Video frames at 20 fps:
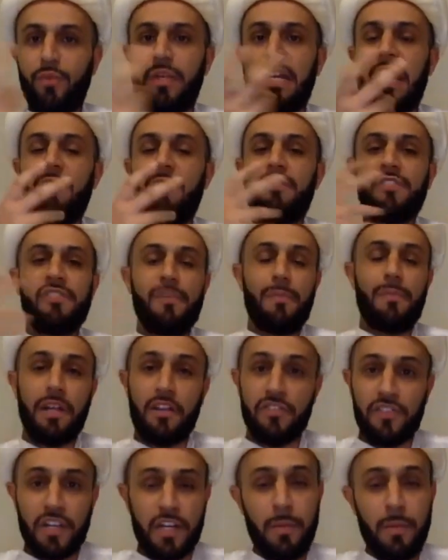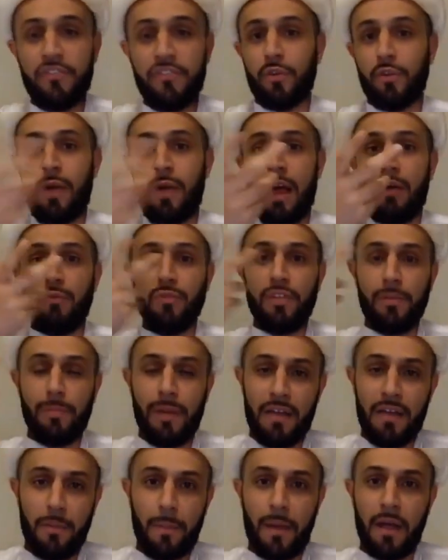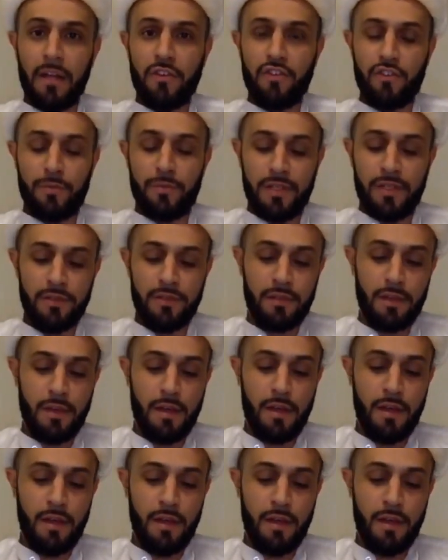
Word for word: we gave is that because they're going to be surrounded by the punishment.